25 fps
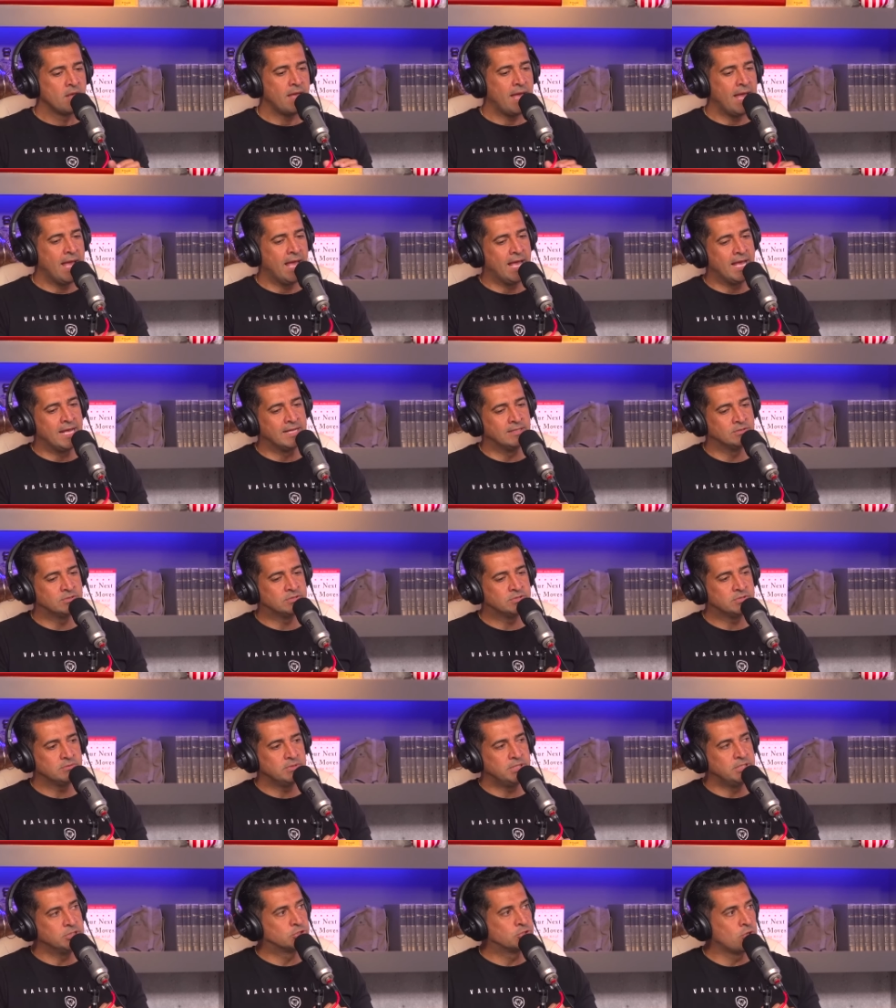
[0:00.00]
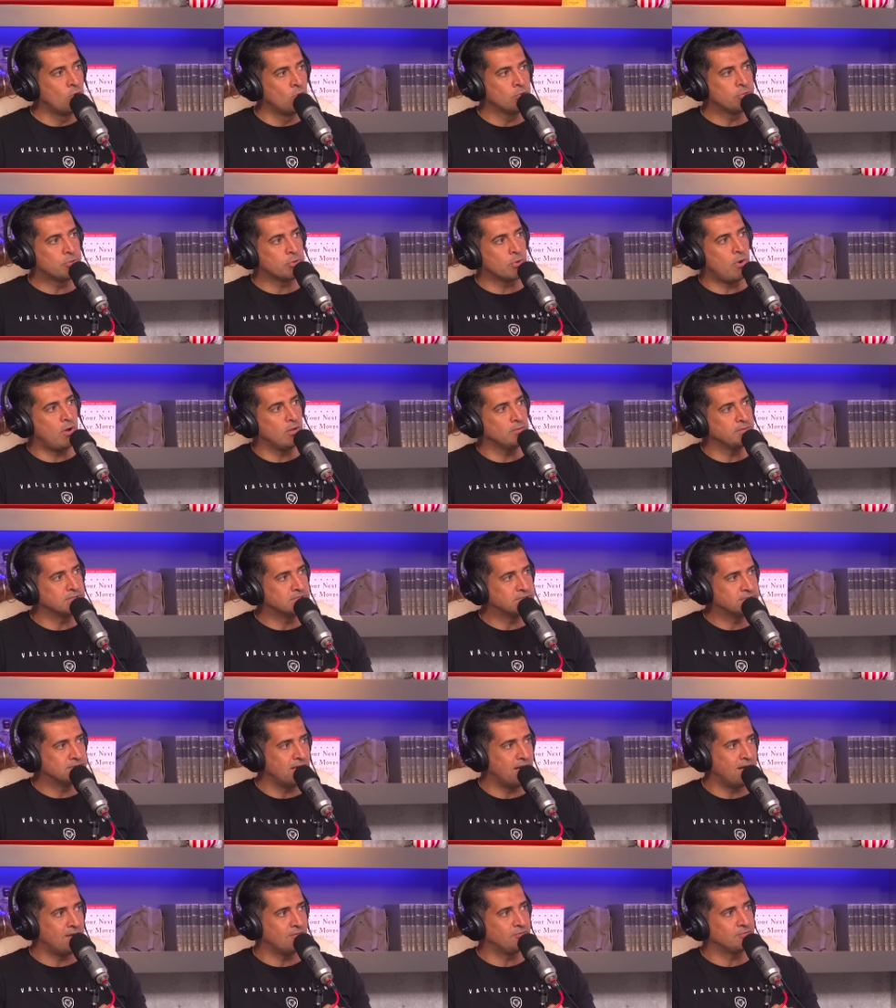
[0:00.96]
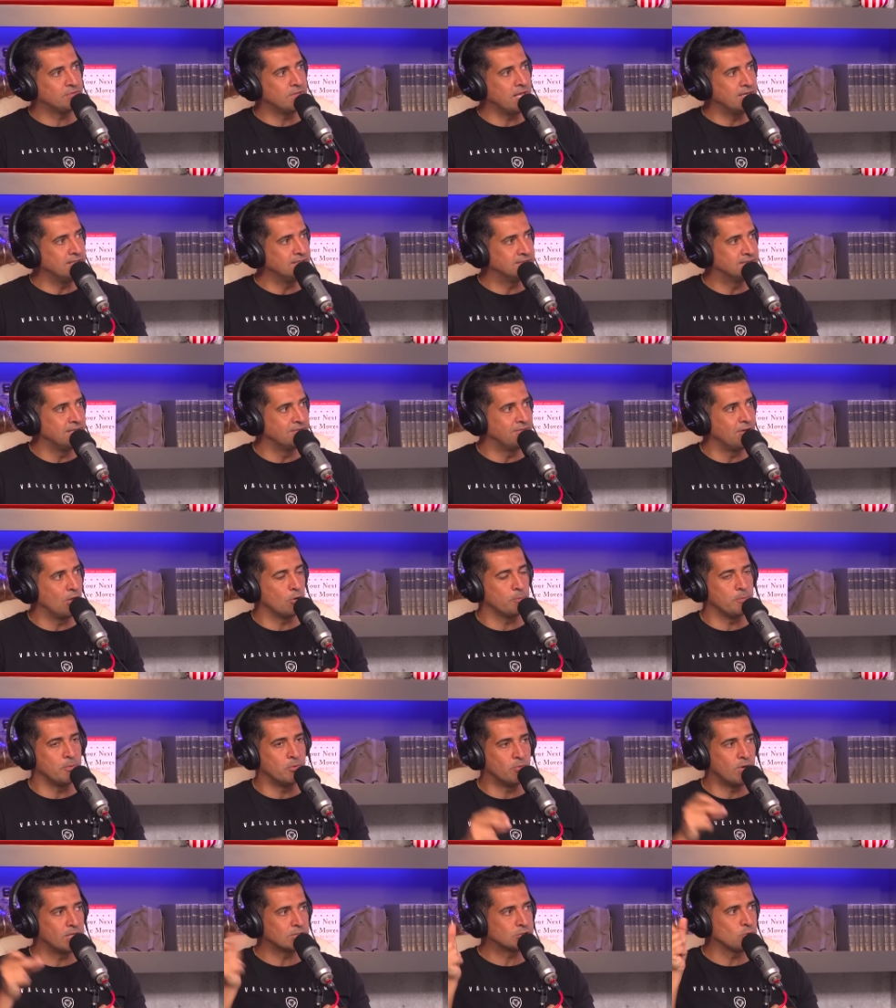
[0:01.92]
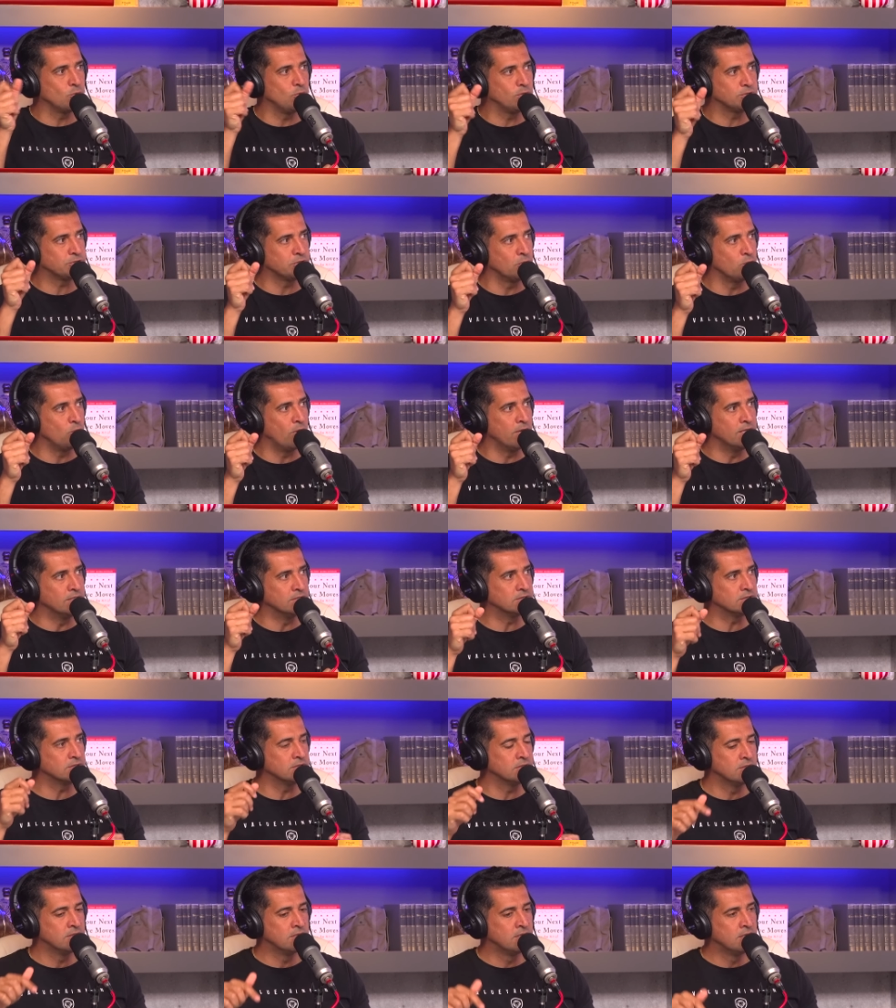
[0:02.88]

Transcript: And he's going through all the stuff that he's developing. Russell Wilson wins.